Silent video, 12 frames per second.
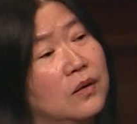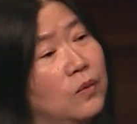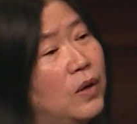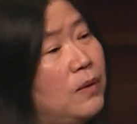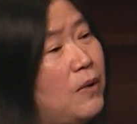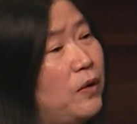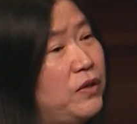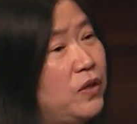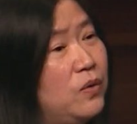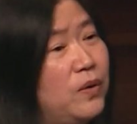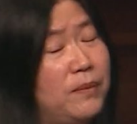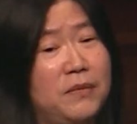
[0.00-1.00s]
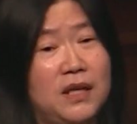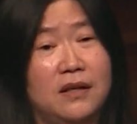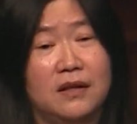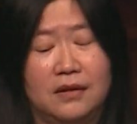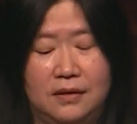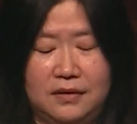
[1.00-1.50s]
What about you and
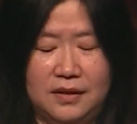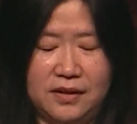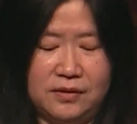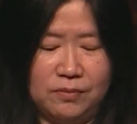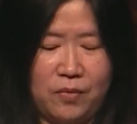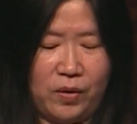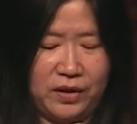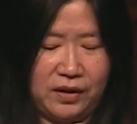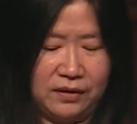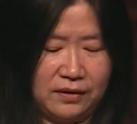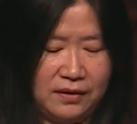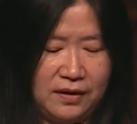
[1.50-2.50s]
me this morning?